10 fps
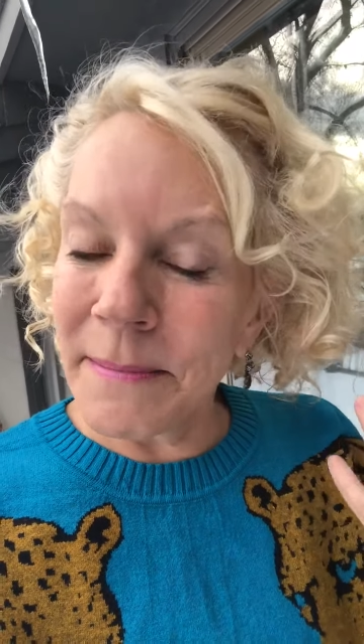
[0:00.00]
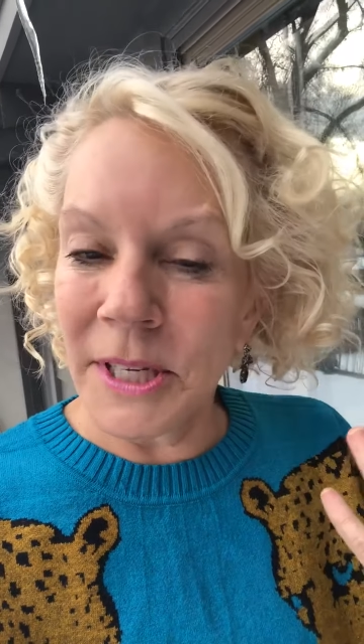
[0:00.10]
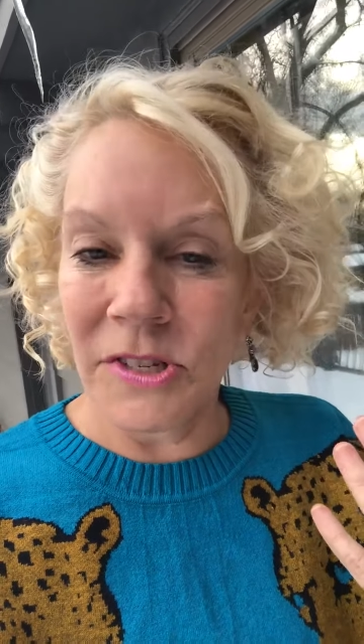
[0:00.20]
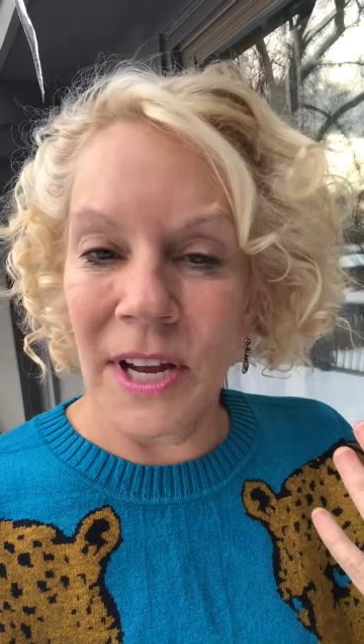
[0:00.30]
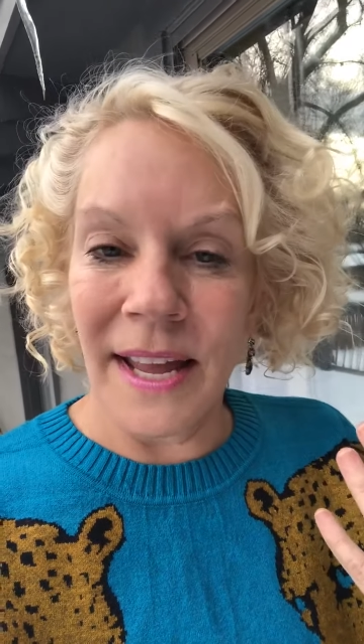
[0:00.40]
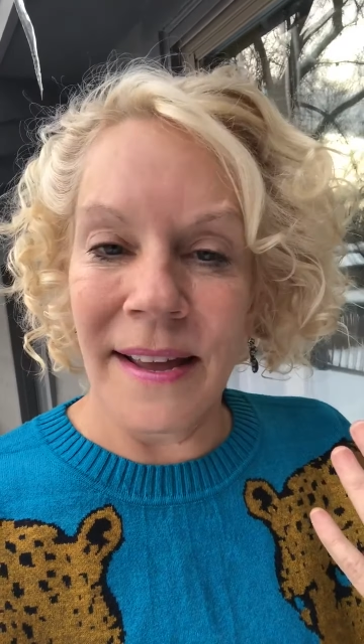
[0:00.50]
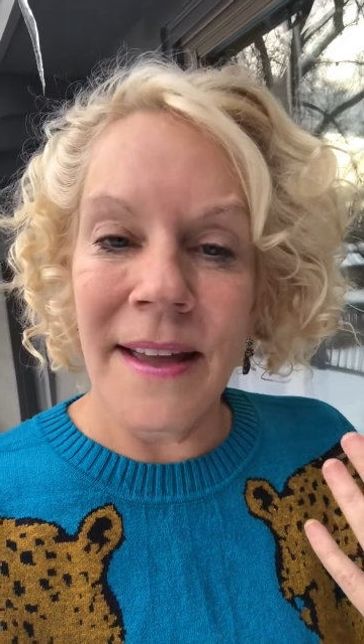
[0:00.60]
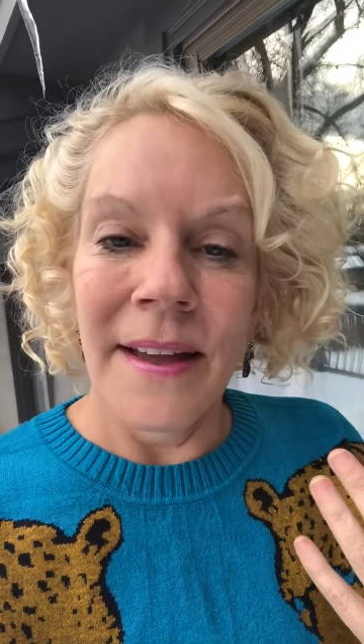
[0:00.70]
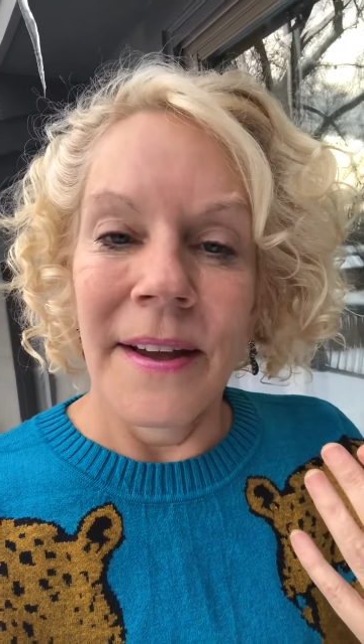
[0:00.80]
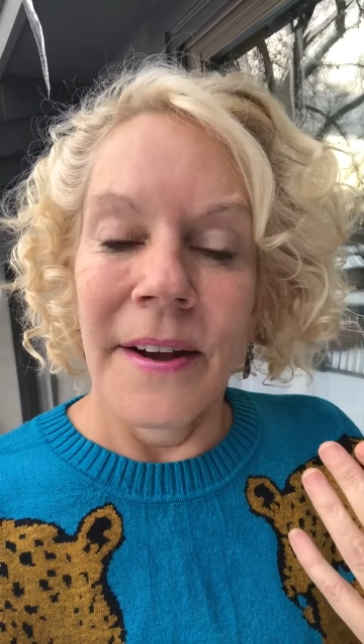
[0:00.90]

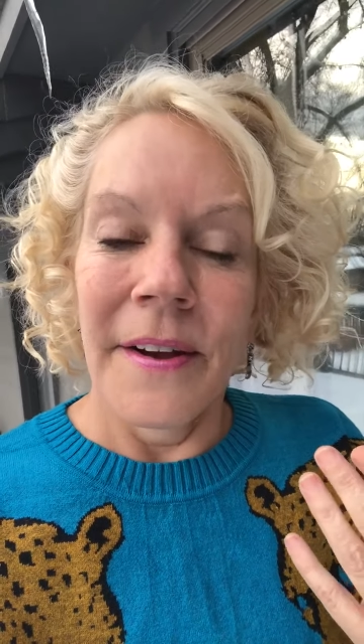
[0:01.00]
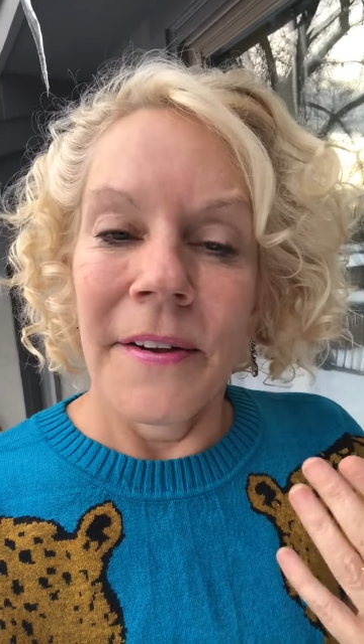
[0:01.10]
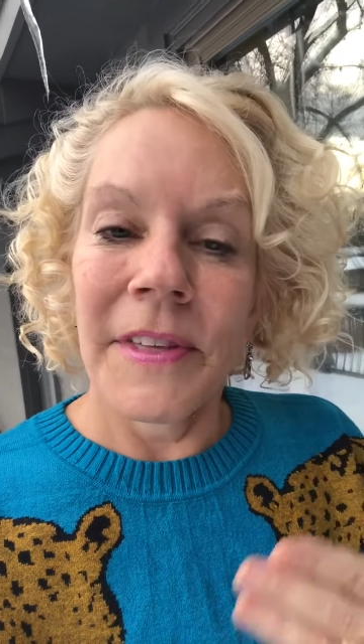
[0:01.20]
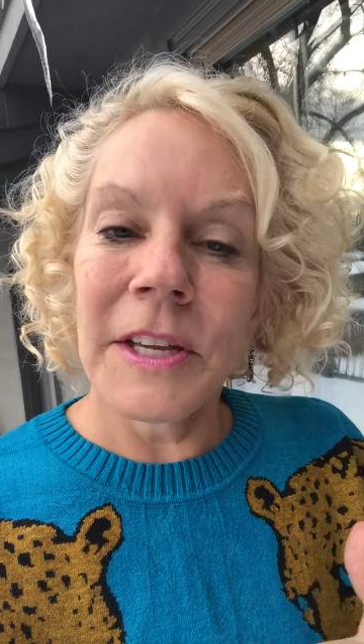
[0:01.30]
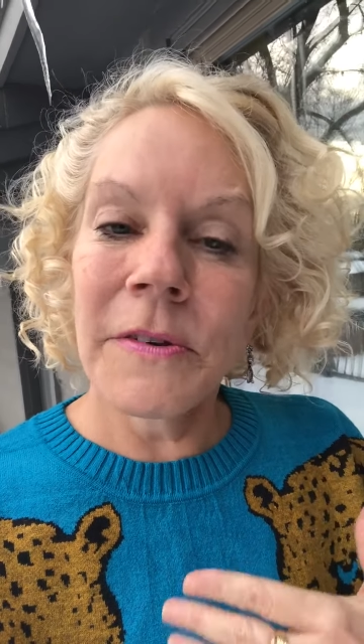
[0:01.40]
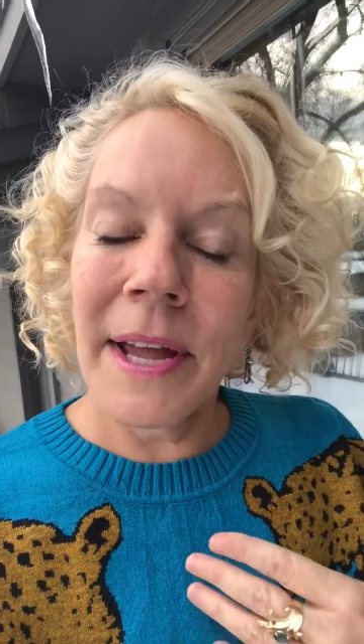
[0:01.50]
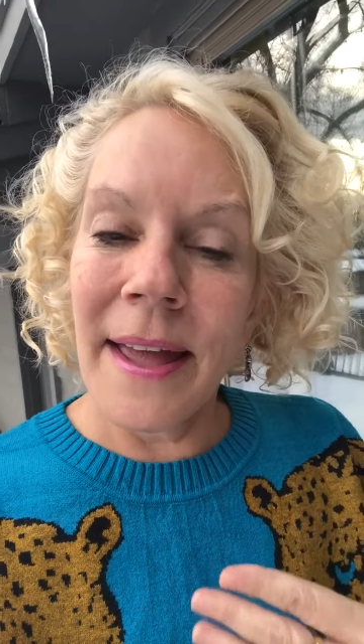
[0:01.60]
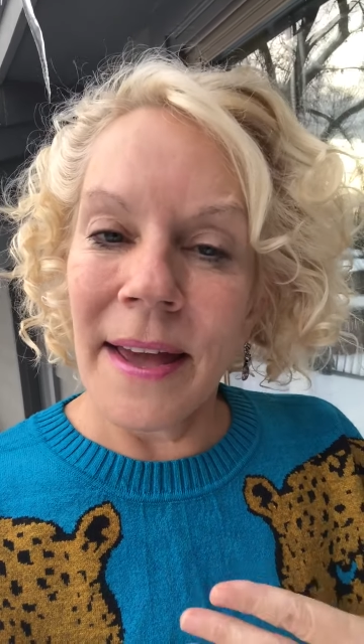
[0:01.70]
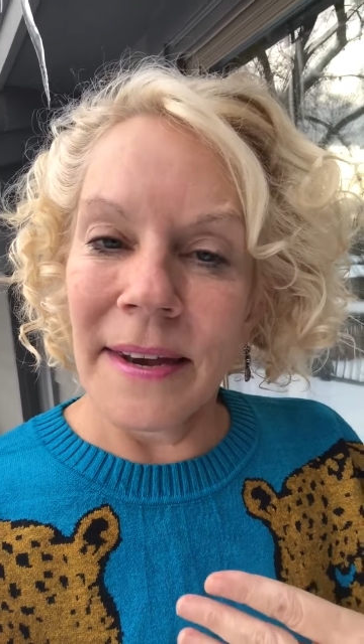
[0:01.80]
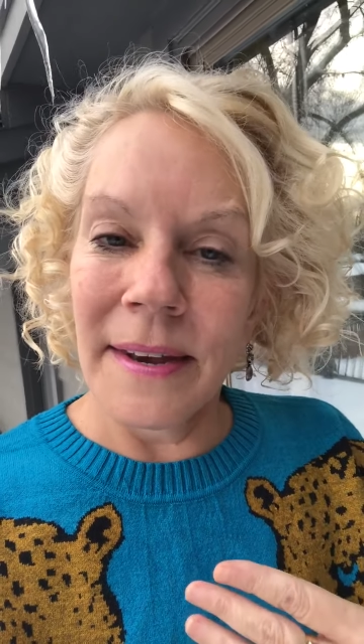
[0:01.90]
imaging that you
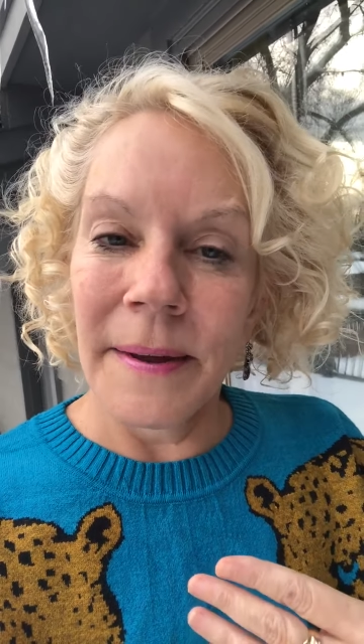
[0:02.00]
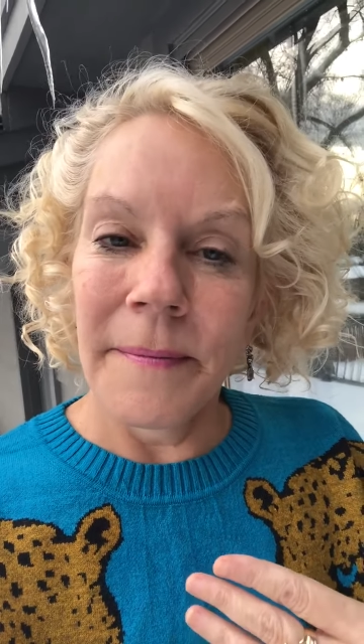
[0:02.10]
can.